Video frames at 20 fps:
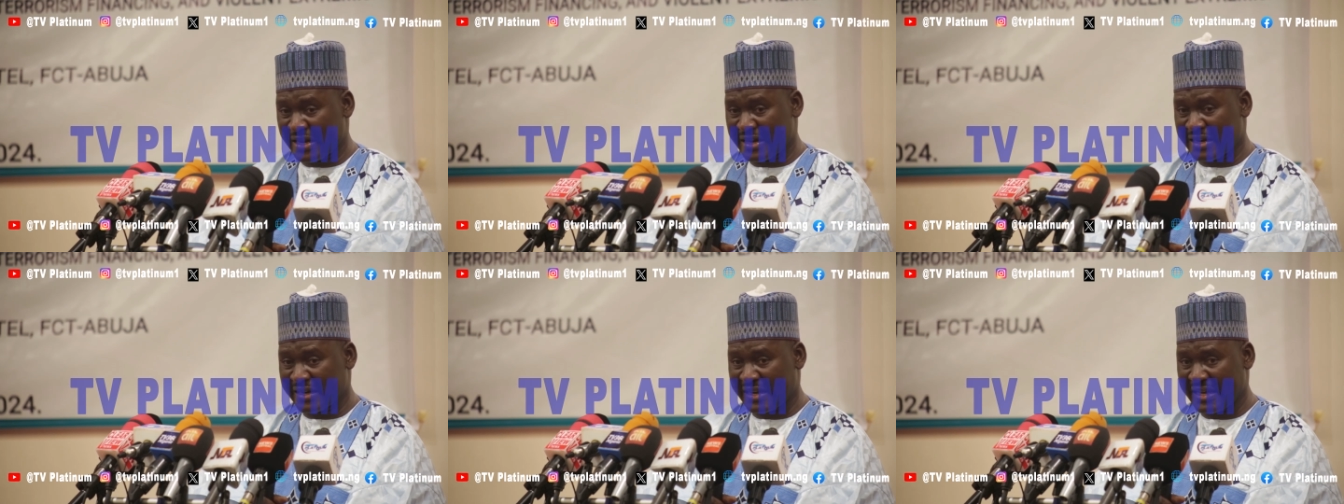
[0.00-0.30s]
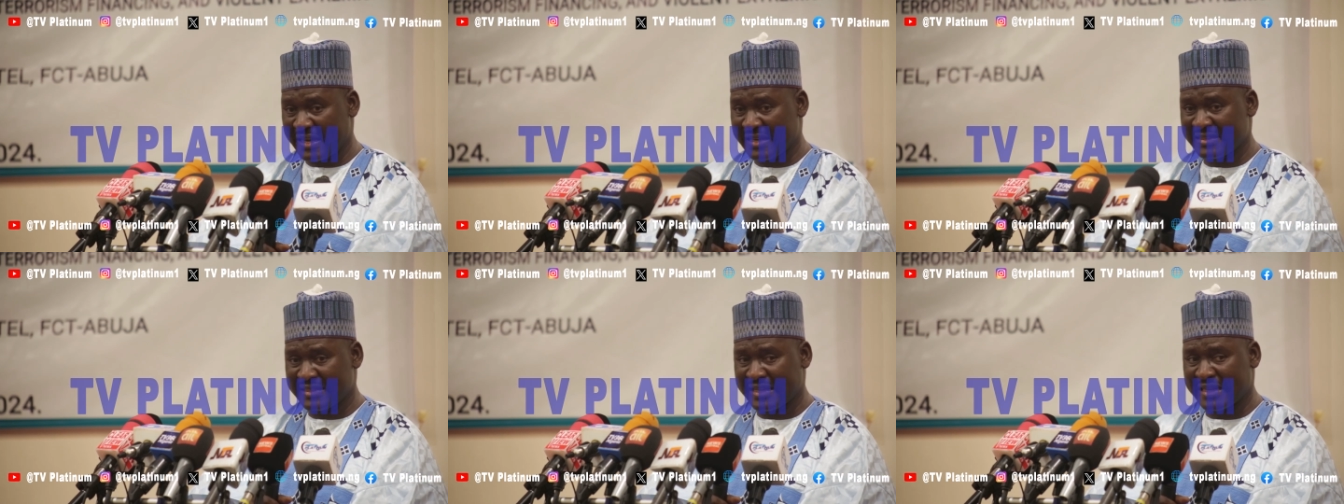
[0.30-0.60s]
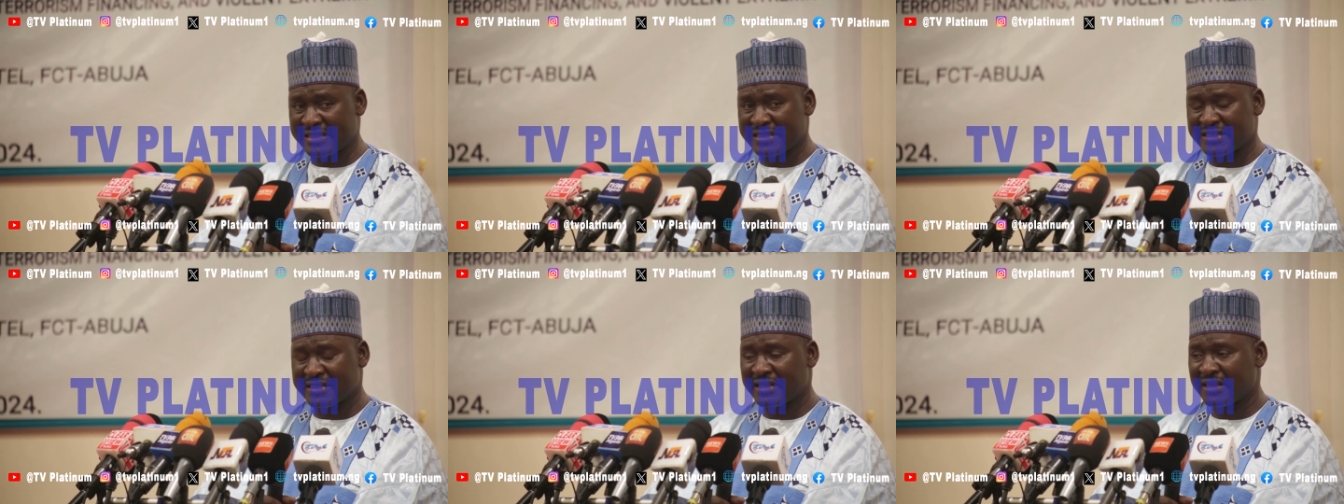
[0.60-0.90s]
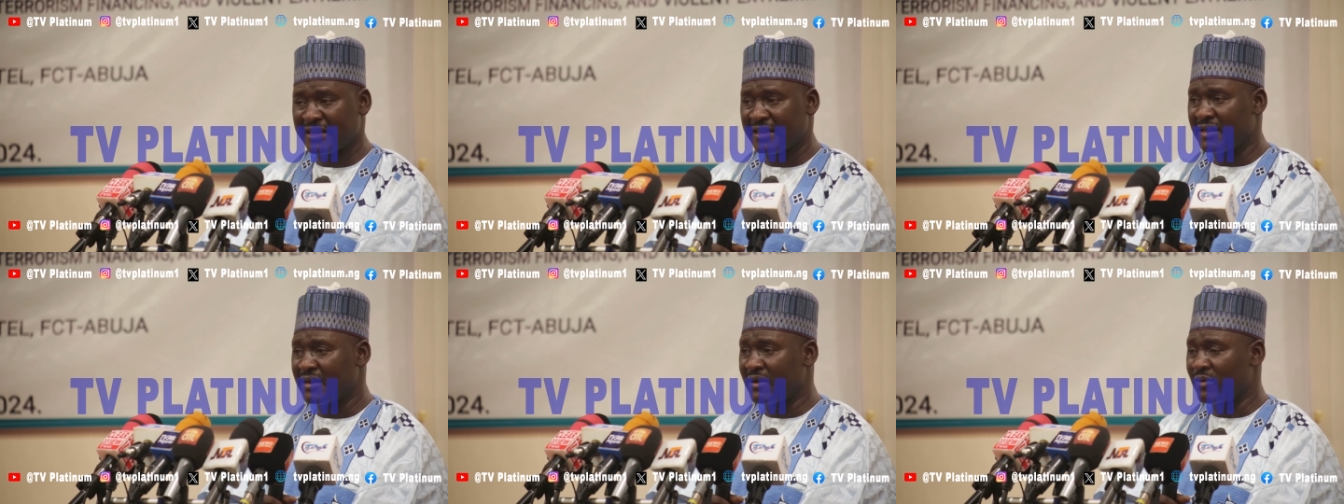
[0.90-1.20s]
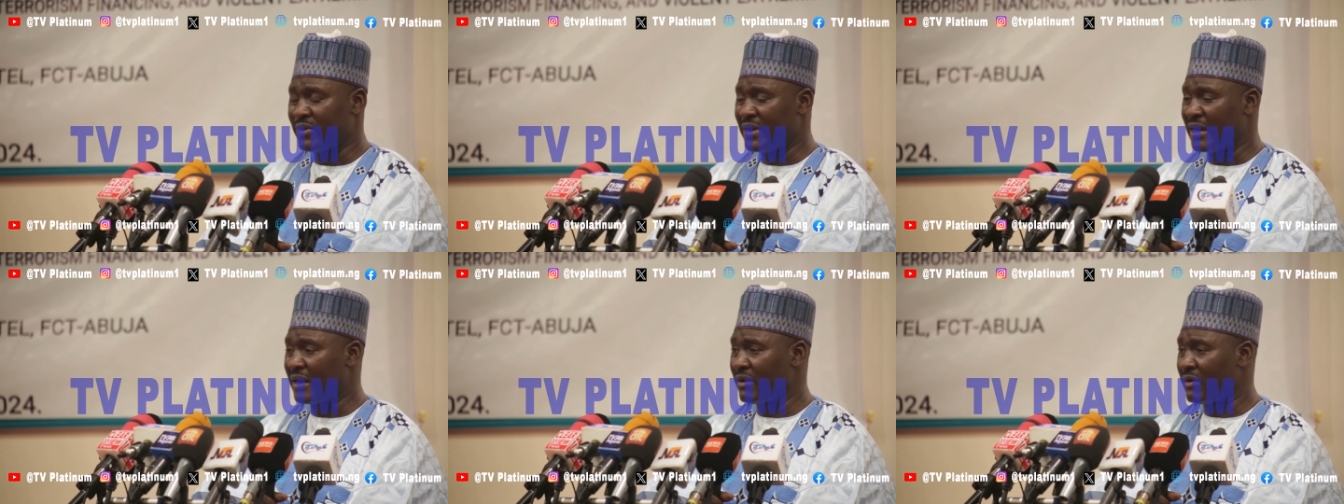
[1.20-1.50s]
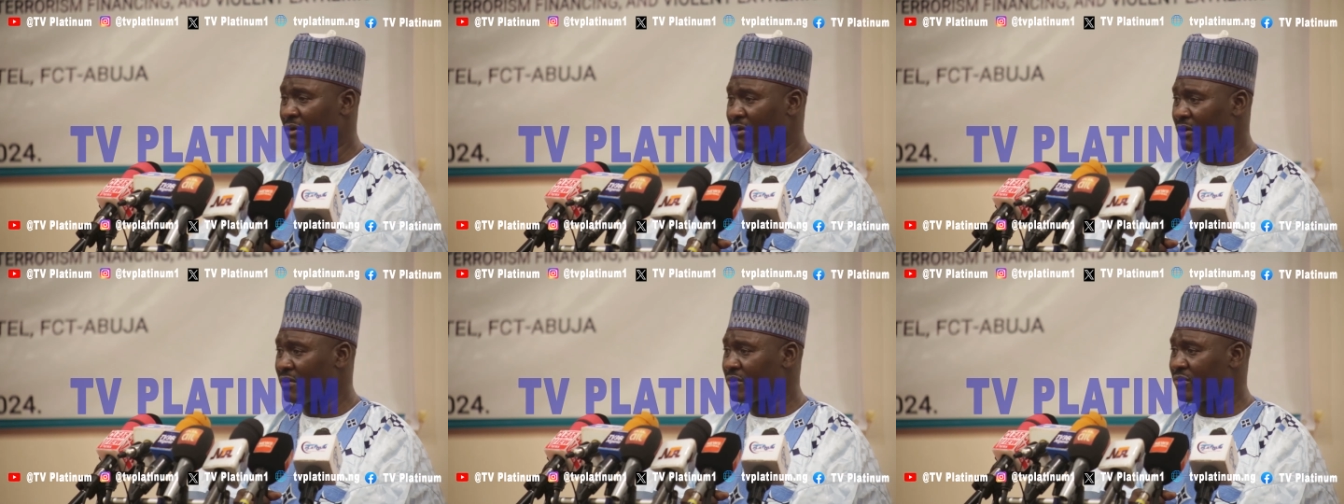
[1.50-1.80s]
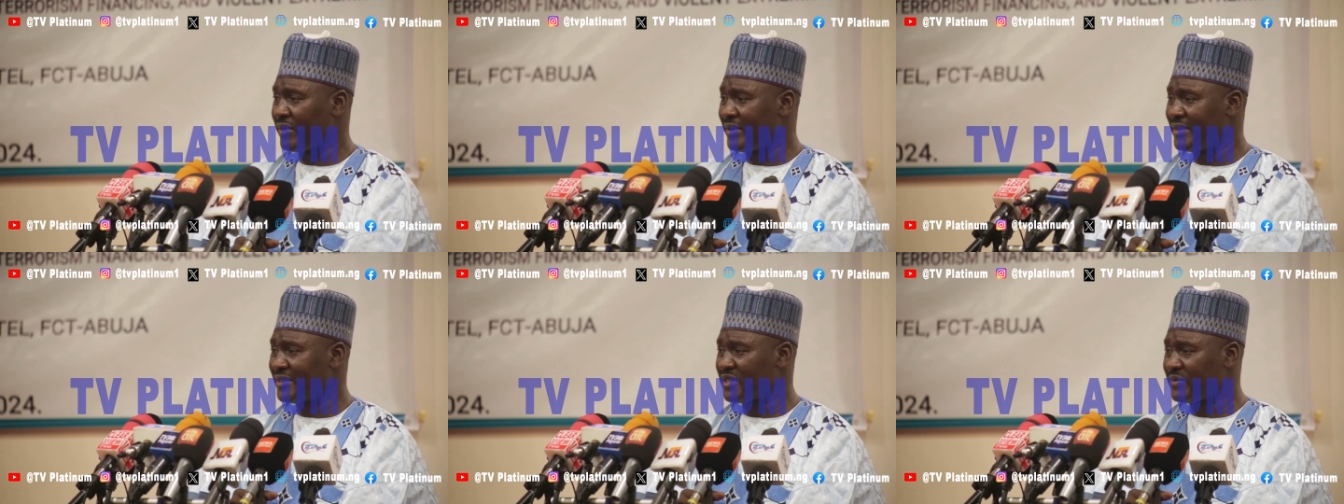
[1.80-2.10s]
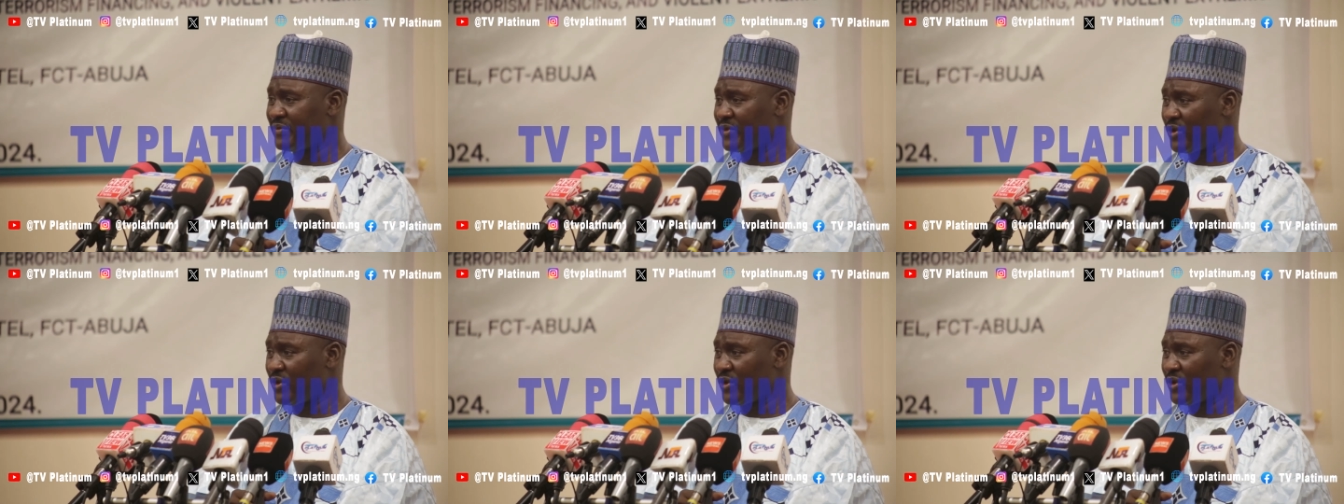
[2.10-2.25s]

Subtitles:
are glad that we are all going to